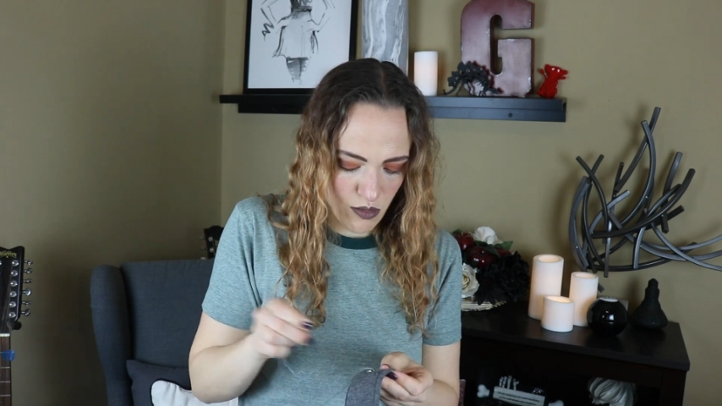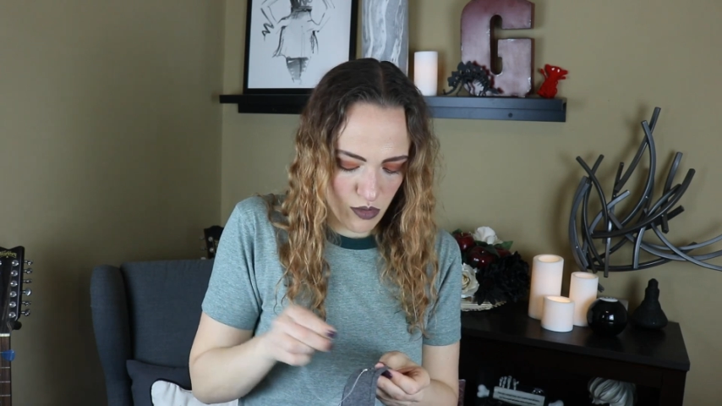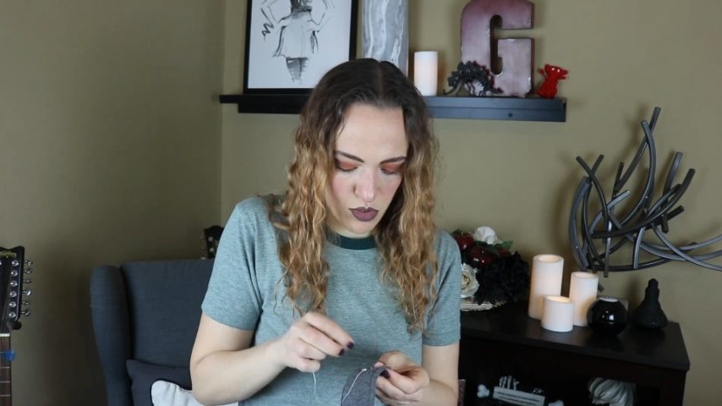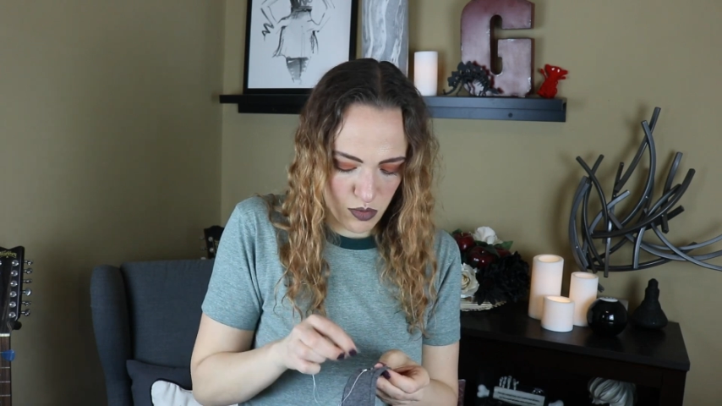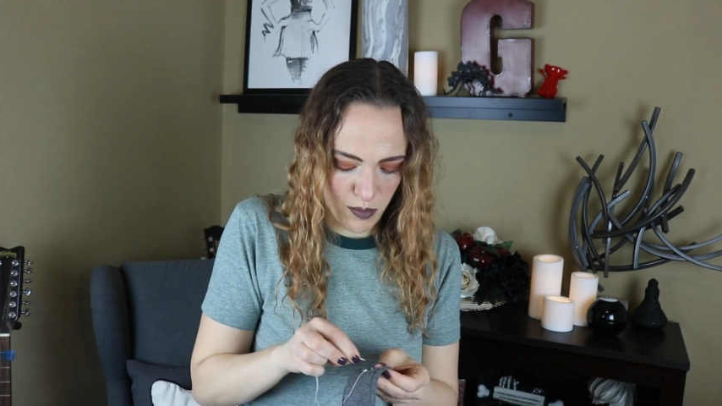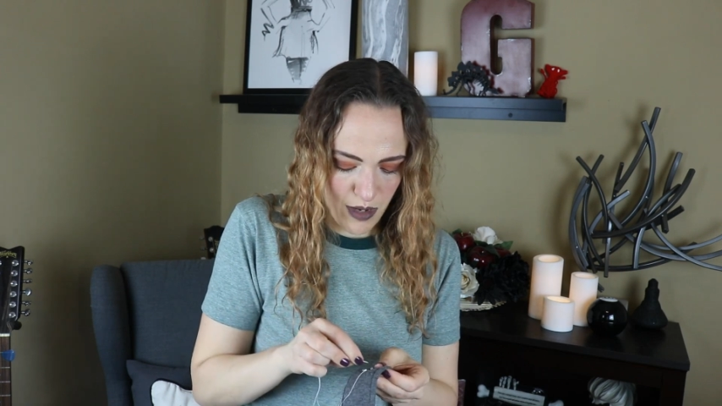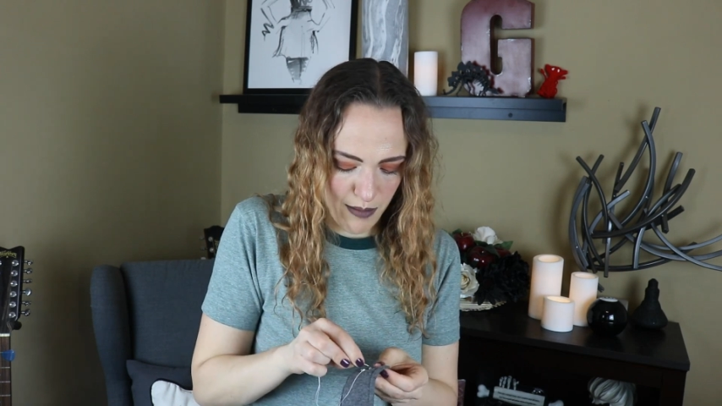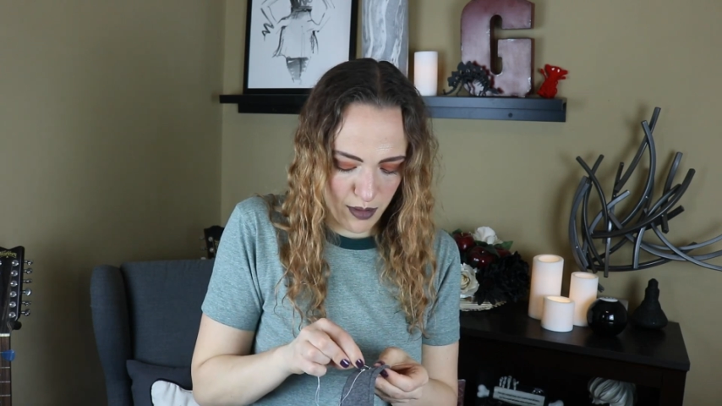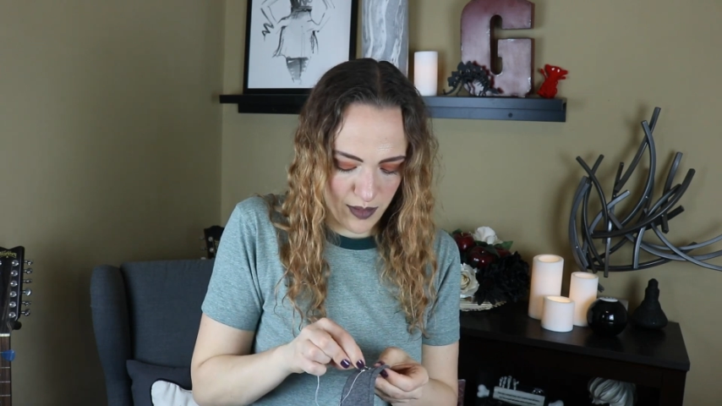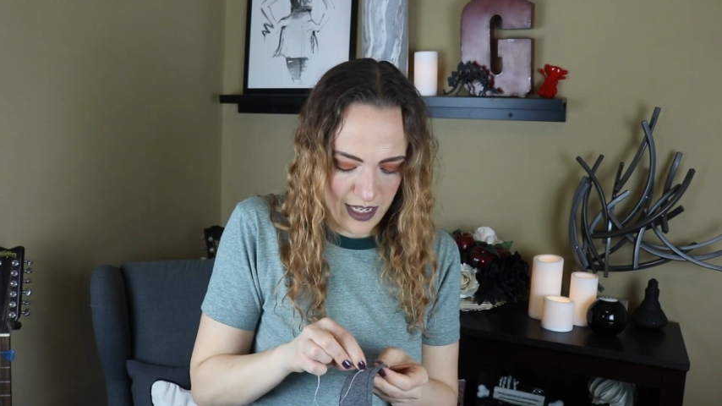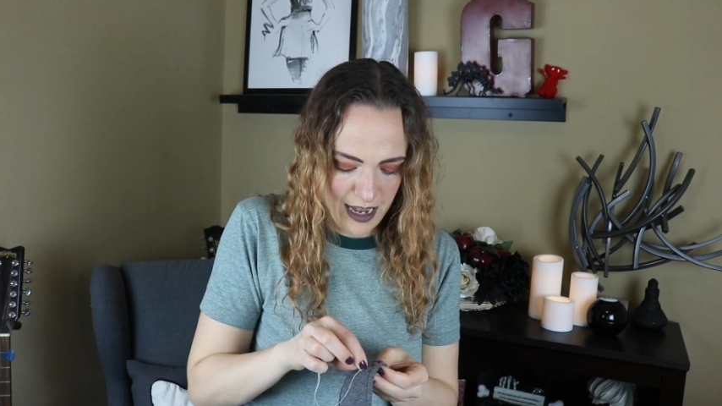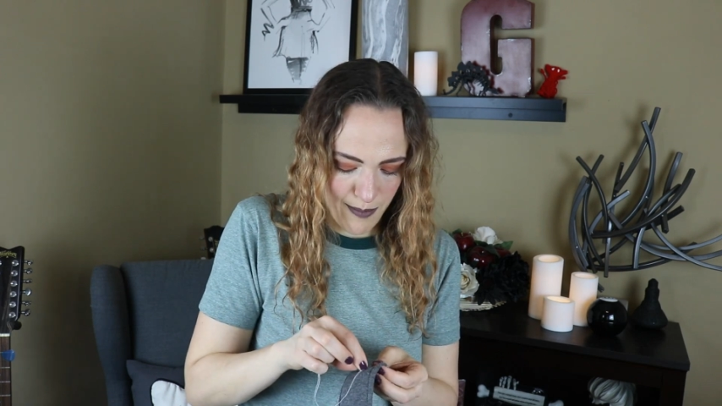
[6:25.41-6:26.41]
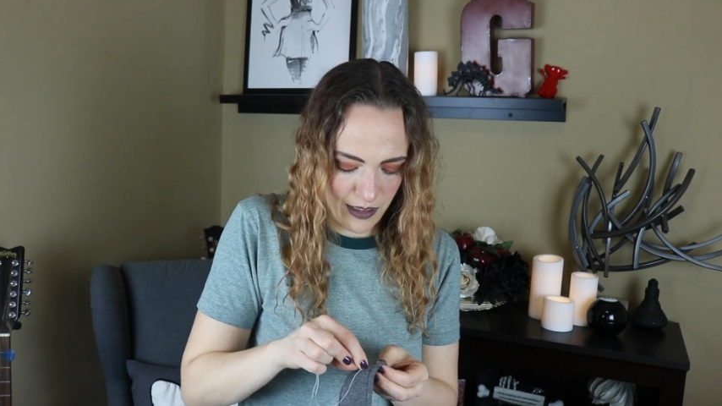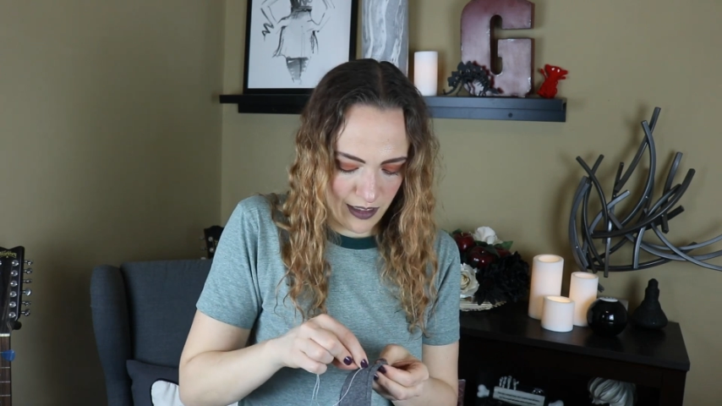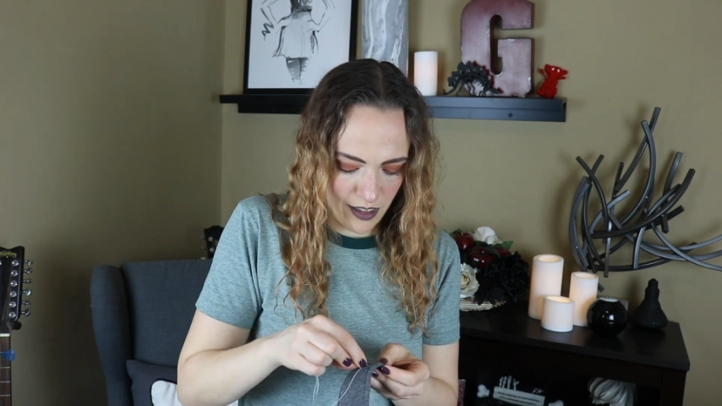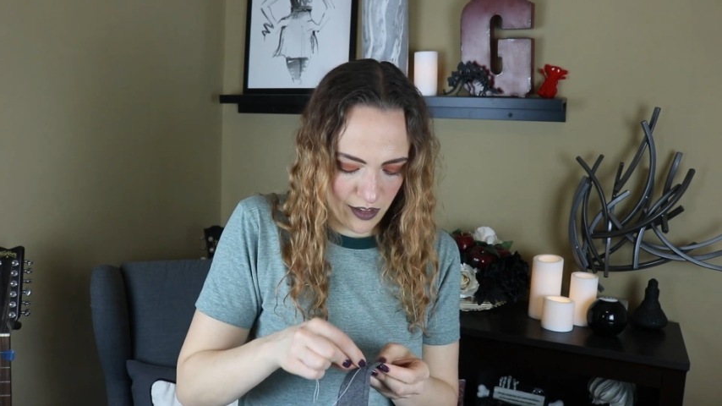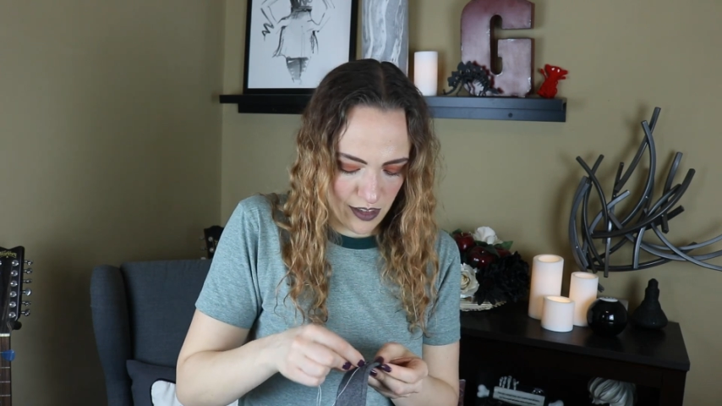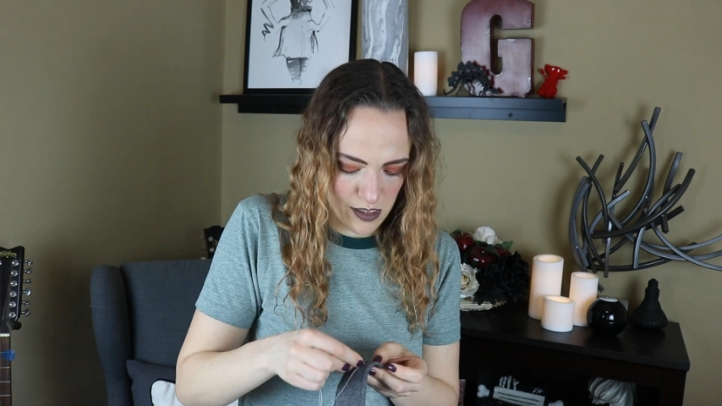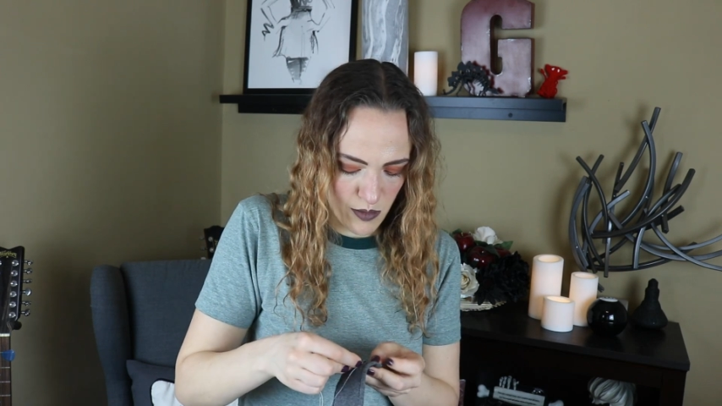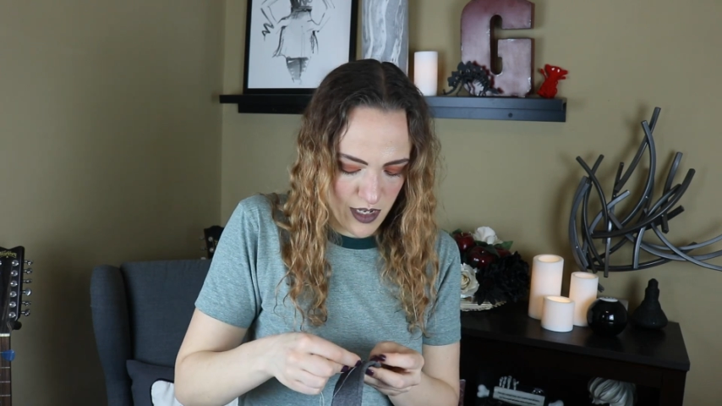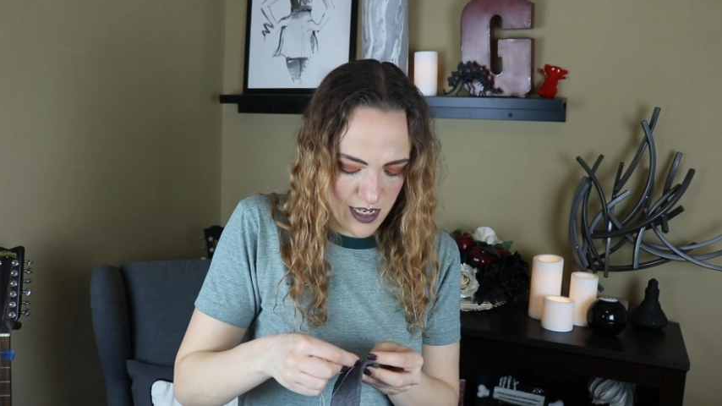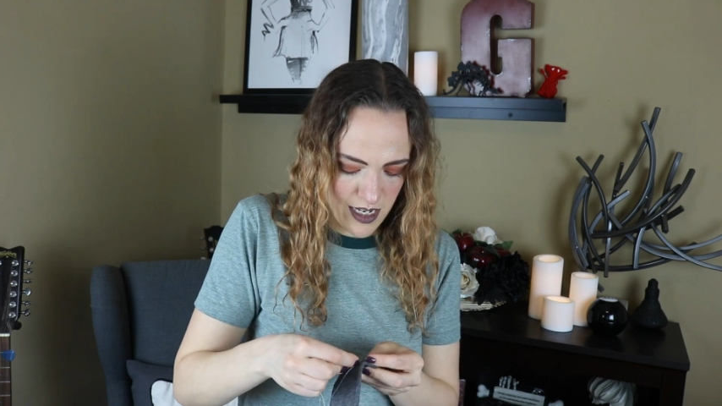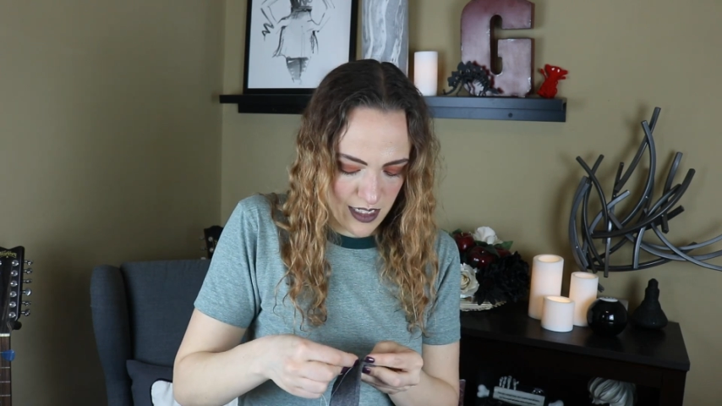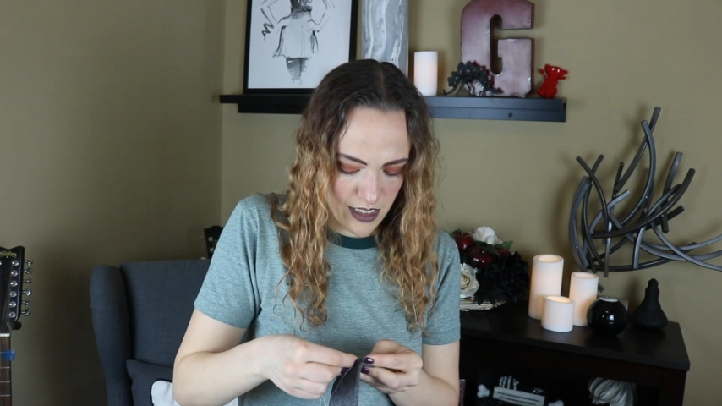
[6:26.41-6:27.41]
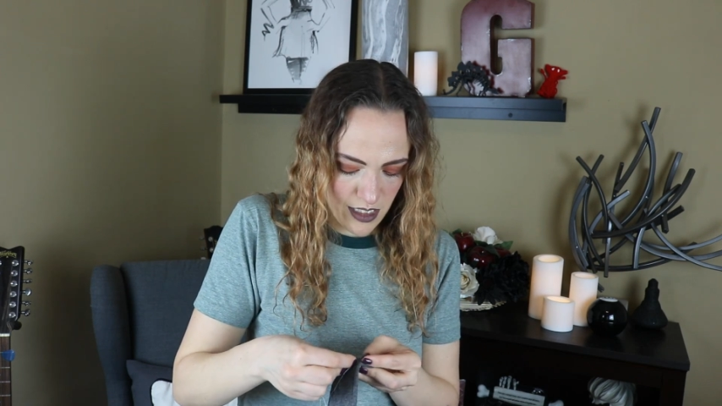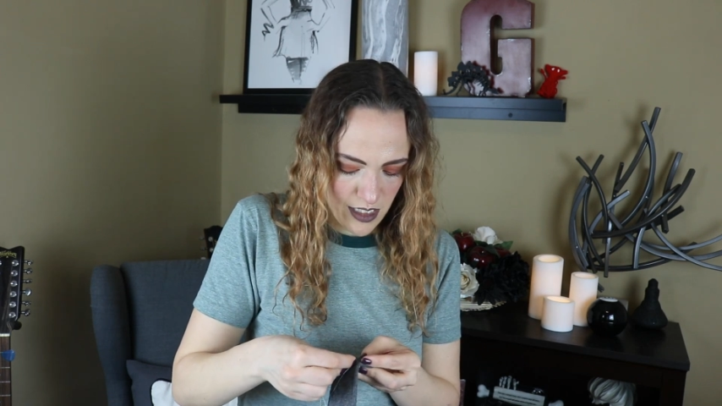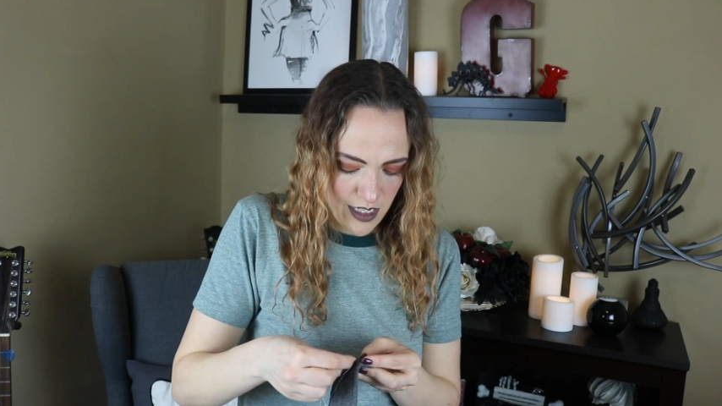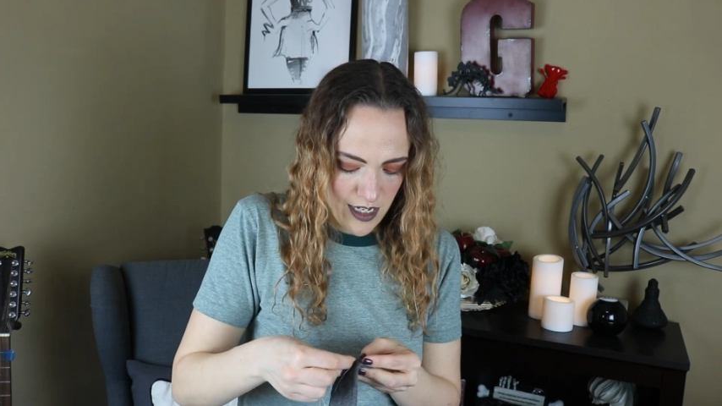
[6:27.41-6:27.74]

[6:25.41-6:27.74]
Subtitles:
which will probably happen later this weekend,